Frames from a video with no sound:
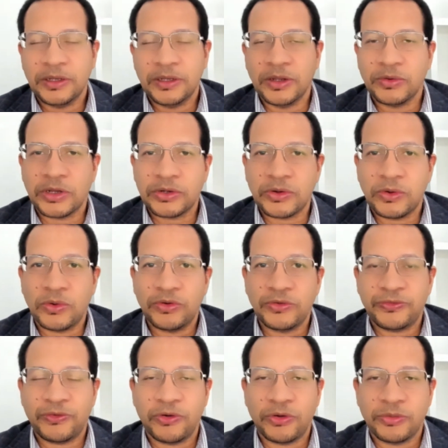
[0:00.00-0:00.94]
Now, not
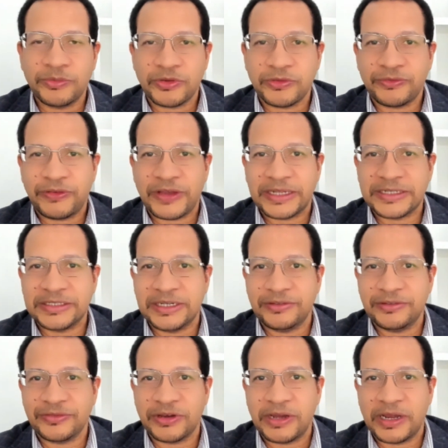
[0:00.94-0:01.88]
all forms of fatty
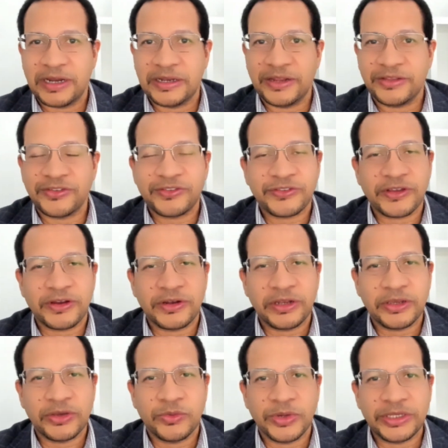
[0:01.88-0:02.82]
liver are
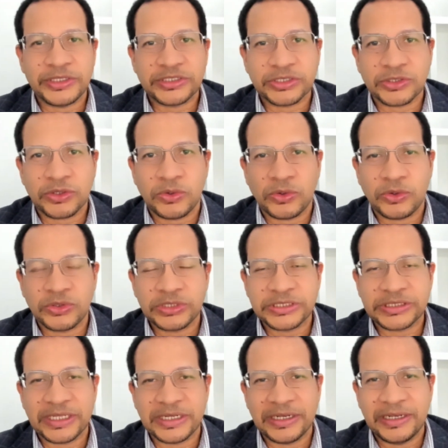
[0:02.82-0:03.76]
necessarily going to
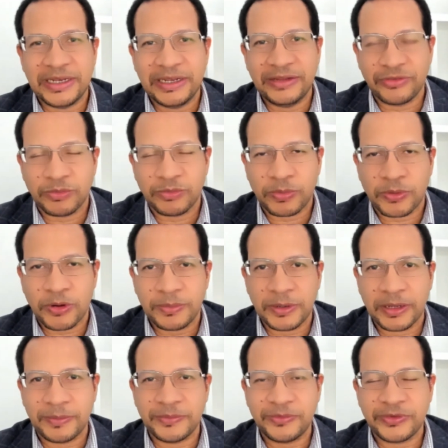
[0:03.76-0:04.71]
cause liver
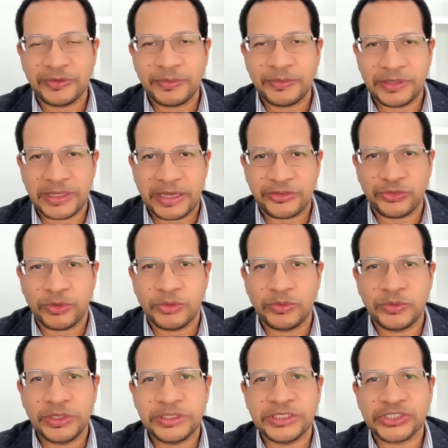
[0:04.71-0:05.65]
problems, but that's
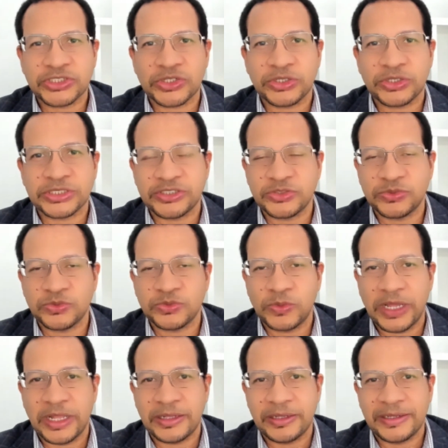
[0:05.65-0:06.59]
what we'll discuss as
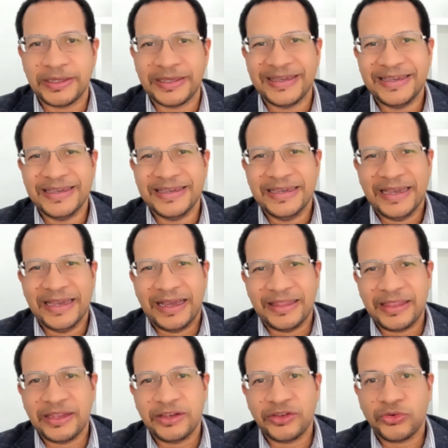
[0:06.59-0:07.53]
well.
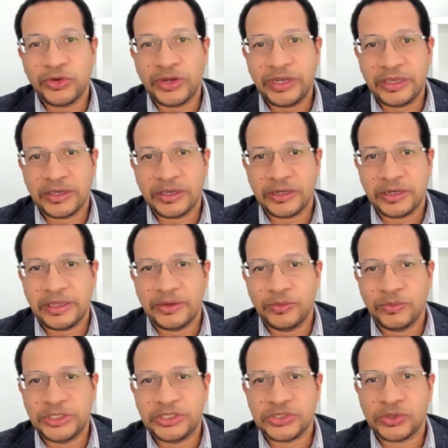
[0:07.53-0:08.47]
And then critically,
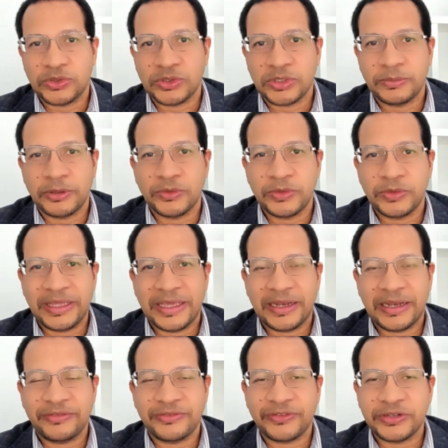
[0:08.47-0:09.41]
we talk about the
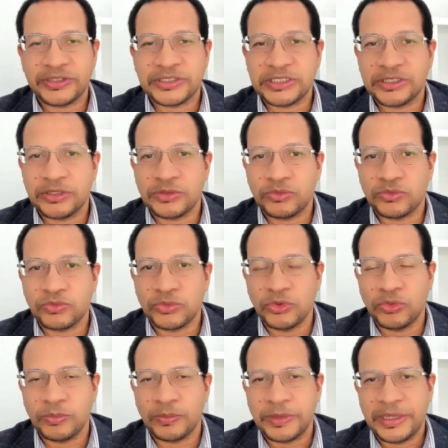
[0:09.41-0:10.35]
elephant in the
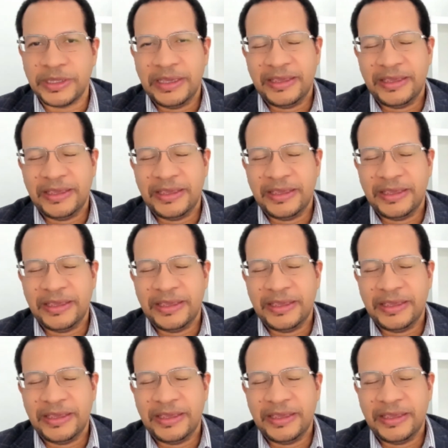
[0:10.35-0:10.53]
room.